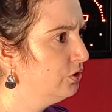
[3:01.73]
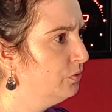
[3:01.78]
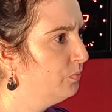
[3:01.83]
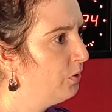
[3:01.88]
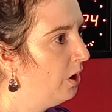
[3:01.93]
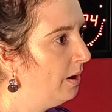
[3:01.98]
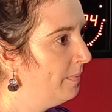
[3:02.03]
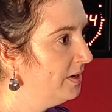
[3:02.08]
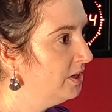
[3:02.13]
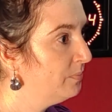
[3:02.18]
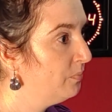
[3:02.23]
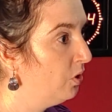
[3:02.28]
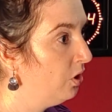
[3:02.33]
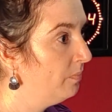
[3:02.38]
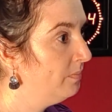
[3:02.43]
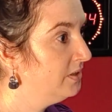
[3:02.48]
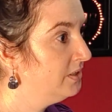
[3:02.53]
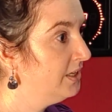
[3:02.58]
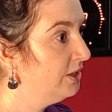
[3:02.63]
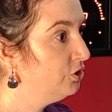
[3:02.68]
two primary
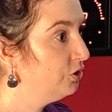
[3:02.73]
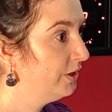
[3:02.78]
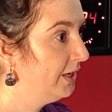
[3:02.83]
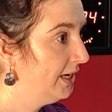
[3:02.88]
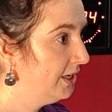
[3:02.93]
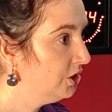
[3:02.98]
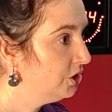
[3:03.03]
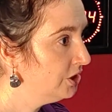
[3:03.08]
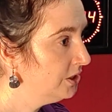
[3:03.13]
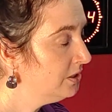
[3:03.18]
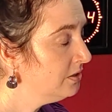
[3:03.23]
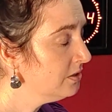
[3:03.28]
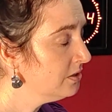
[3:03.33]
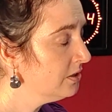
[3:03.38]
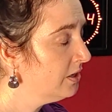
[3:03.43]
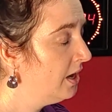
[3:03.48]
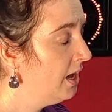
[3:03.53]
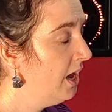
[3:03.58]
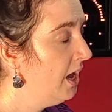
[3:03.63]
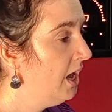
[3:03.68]
department
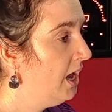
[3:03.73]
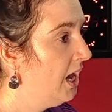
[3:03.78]
educations.